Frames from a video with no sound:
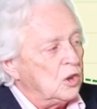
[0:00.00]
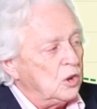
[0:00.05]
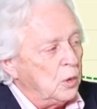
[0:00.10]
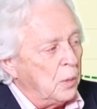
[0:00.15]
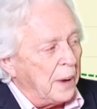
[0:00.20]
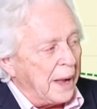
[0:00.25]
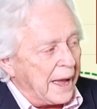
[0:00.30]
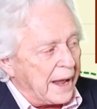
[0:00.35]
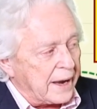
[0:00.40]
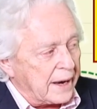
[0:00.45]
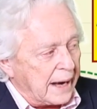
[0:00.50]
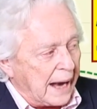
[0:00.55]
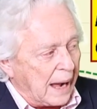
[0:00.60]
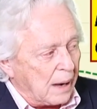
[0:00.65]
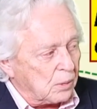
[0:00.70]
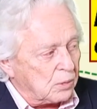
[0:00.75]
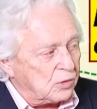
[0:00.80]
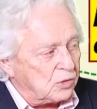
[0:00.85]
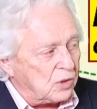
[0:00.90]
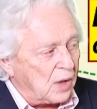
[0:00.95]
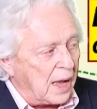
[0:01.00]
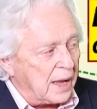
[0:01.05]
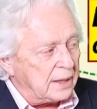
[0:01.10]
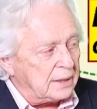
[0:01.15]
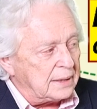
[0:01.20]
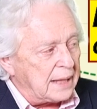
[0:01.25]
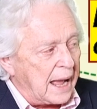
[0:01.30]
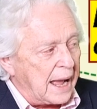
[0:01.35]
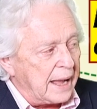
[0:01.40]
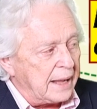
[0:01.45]
You had an
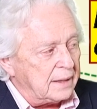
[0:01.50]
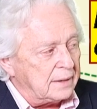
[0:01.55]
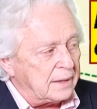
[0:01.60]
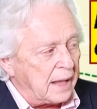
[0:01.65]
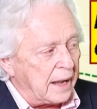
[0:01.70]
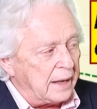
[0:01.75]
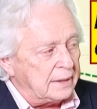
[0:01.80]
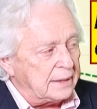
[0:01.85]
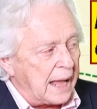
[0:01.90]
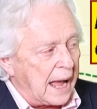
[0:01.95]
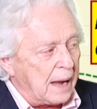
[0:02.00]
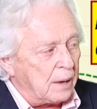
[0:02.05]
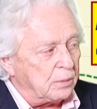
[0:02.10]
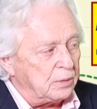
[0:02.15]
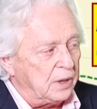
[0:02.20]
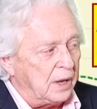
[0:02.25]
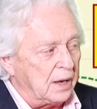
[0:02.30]
outside day down